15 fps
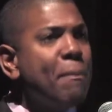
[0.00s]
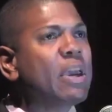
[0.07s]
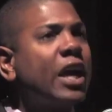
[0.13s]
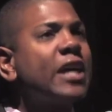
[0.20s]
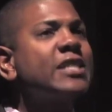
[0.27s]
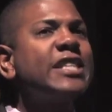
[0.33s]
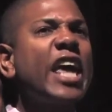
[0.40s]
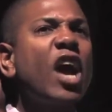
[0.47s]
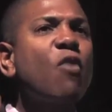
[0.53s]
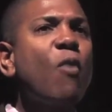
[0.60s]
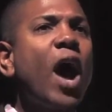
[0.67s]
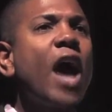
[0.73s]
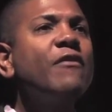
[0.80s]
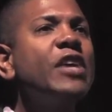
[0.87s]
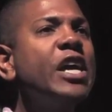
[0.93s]
because they
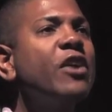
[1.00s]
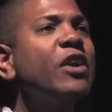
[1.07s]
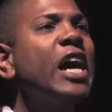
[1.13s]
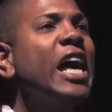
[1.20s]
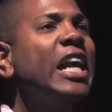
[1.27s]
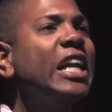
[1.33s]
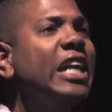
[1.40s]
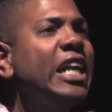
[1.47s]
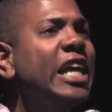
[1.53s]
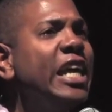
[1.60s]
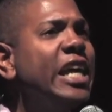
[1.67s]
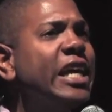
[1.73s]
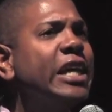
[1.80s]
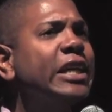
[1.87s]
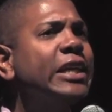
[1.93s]
arrived here
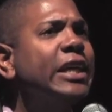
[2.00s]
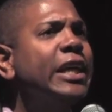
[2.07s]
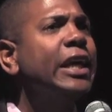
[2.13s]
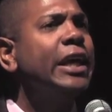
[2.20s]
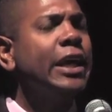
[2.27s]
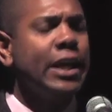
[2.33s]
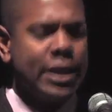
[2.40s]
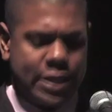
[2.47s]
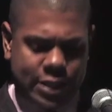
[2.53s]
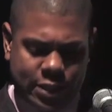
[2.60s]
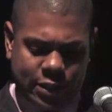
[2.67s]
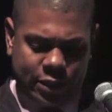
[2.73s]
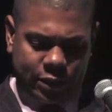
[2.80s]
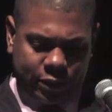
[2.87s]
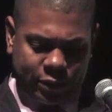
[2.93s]
legally.
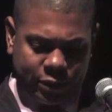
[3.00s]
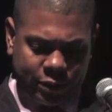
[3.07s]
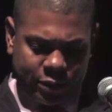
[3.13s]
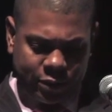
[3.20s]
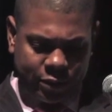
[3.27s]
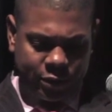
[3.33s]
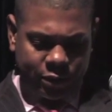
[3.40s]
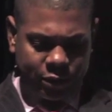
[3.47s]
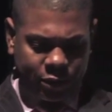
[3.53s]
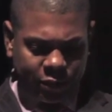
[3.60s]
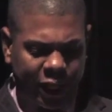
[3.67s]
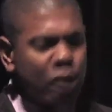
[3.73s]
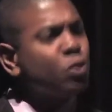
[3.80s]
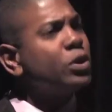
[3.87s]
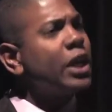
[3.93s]

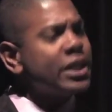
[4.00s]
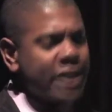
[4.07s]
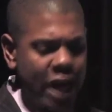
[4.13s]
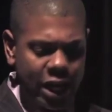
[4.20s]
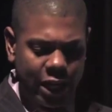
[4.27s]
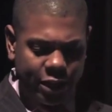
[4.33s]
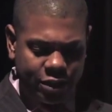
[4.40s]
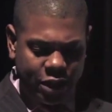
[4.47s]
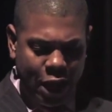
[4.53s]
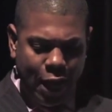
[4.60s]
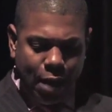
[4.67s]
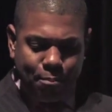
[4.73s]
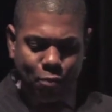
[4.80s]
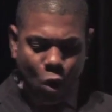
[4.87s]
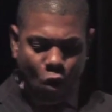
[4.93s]
That's what they tell us.
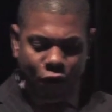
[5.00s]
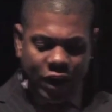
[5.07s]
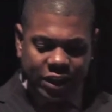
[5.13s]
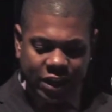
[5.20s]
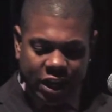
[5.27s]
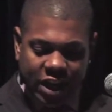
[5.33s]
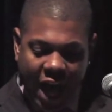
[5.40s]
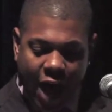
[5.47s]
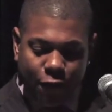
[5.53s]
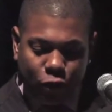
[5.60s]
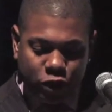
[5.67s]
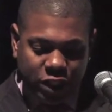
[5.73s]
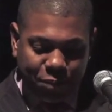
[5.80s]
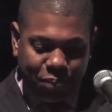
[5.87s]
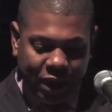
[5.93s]
Movies and
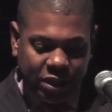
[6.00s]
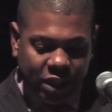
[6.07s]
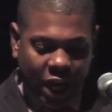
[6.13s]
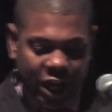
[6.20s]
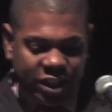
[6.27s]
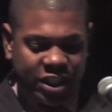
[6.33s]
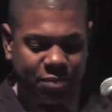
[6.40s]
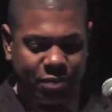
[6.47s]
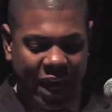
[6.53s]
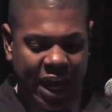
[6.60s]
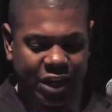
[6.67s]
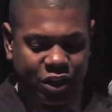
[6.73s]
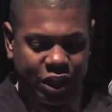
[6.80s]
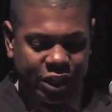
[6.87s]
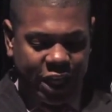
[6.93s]
novels depict customs
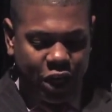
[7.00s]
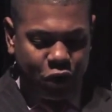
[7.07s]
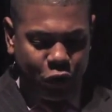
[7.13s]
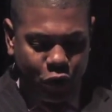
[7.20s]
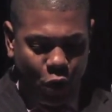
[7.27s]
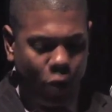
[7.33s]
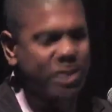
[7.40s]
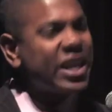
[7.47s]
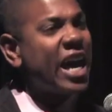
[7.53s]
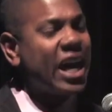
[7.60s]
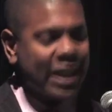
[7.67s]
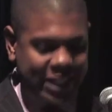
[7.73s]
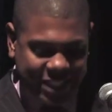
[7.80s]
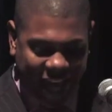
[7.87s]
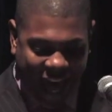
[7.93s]
agents at New York's
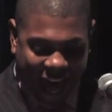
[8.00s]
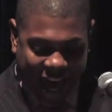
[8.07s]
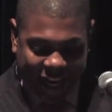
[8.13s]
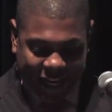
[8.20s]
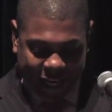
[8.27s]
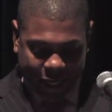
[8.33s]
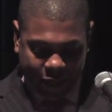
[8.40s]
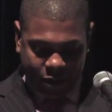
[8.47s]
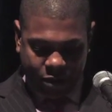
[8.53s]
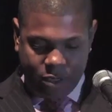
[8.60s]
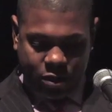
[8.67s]
Ellis Island,